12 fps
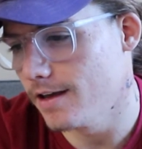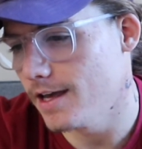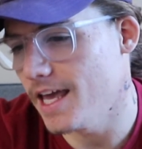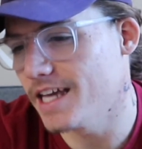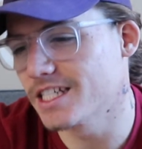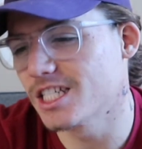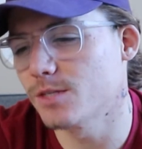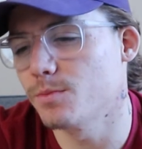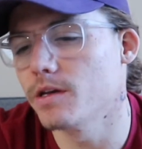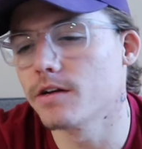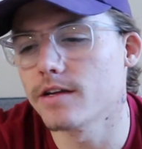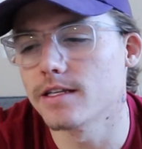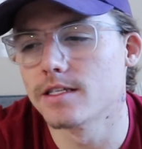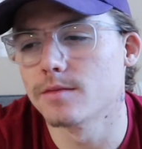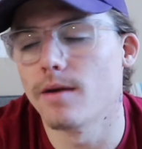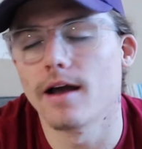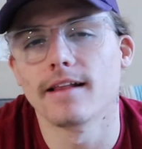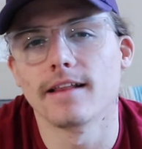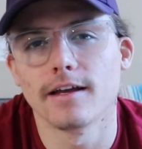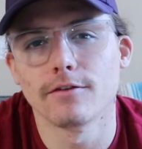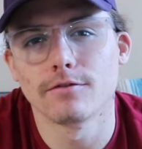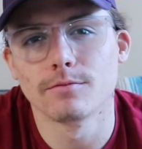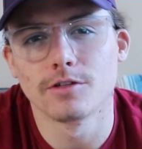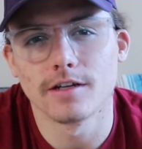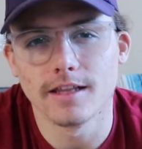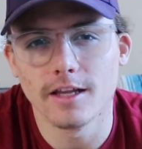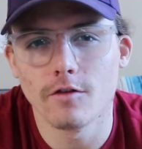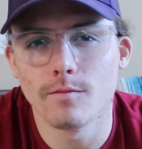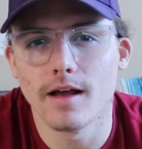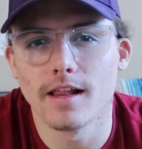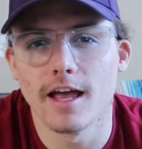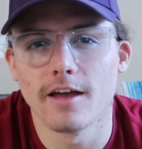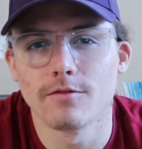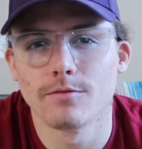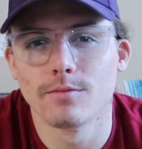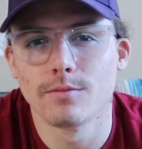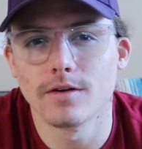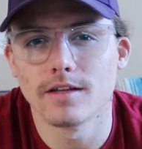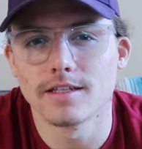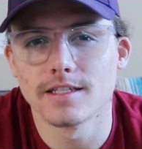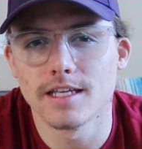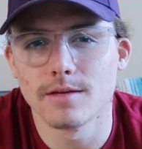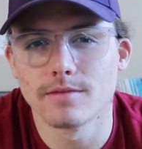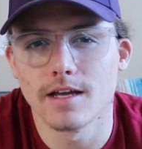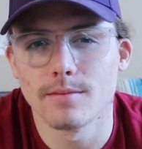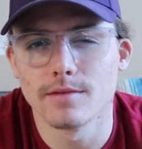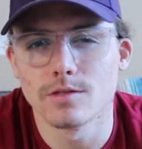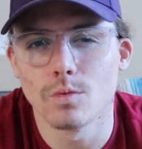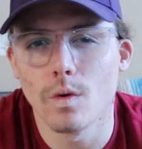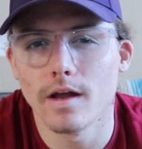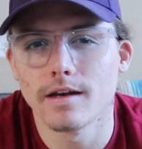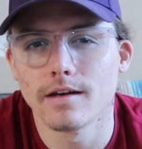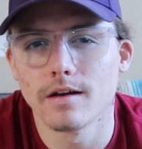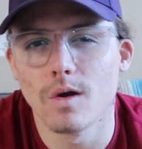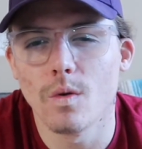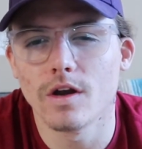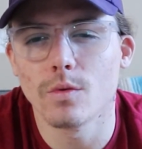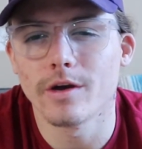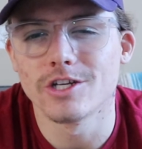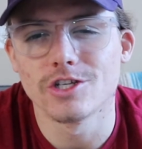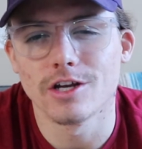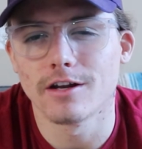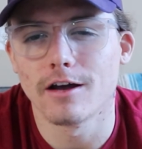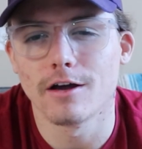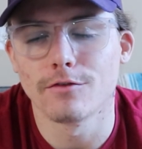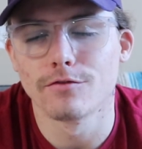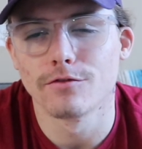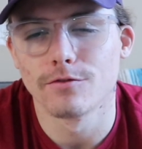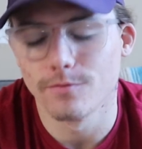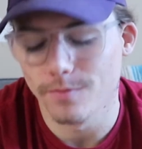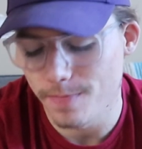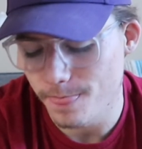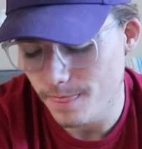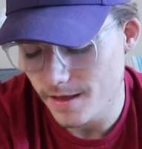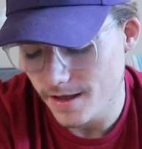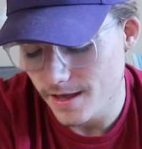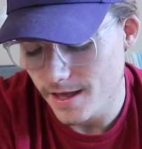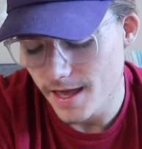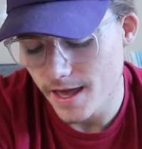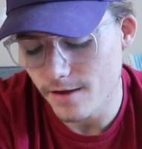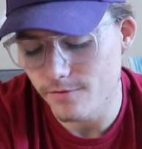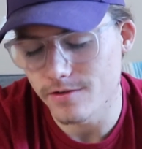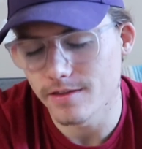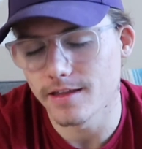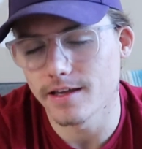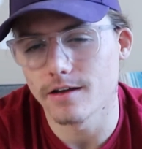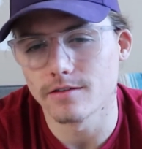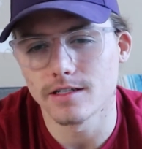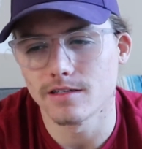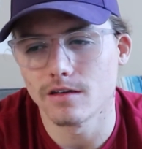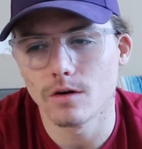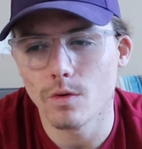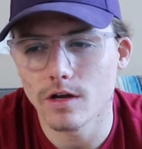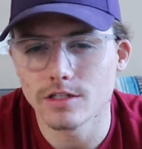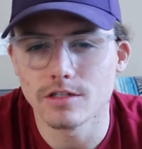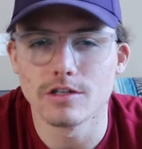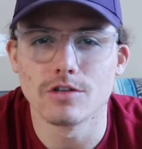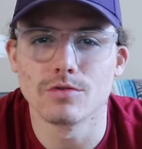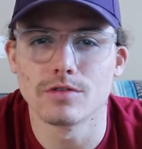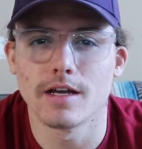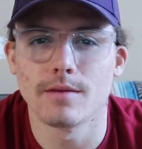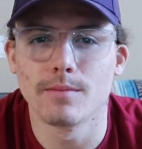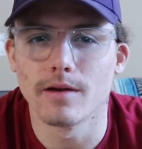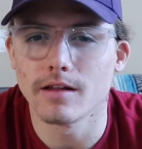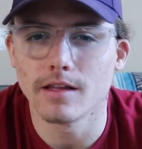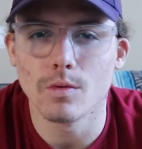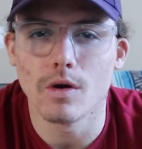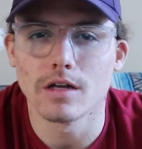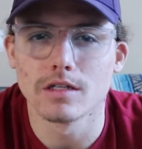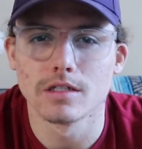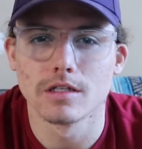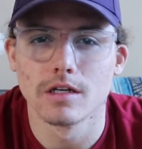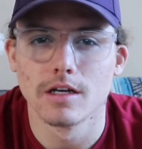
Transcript: experience my life. I'm trying to live my life, but at the same time, it's when do I shut off everything else? Because I don't watch the news. I barely watch